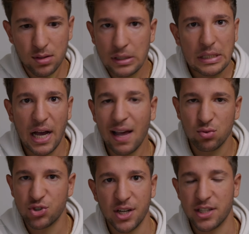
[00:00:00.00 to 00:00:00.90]
I have
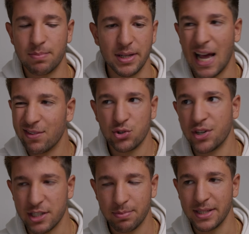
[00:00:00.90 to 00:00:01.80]
to generate speed,
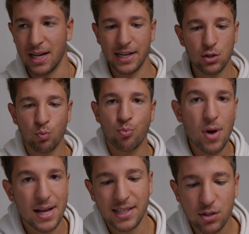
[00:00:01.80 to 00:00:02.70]
I need to
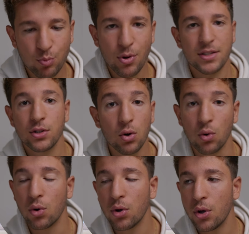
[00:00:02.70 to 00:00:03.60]
press.
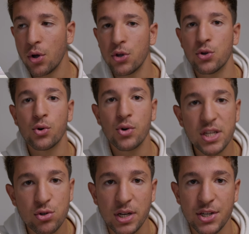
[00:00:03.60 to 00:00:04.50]
No, you
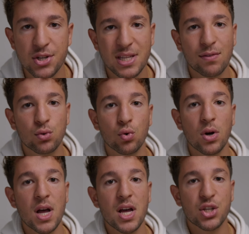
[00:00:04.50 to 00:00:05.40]
literally just have to
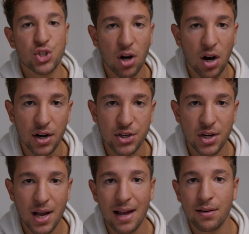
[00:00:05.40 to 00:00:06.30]
charge
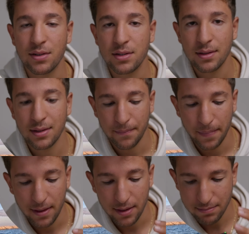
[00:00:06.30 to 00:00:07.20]
and
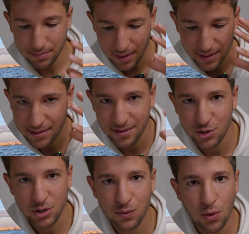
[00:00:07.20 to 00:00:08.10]

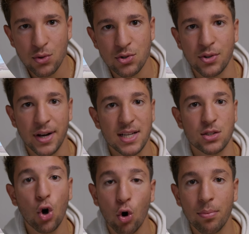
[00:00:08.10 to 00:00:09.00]
just focus on the next
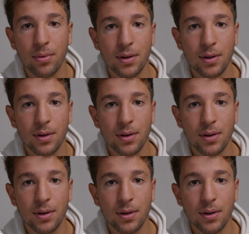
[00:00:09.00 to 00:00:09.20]
hop.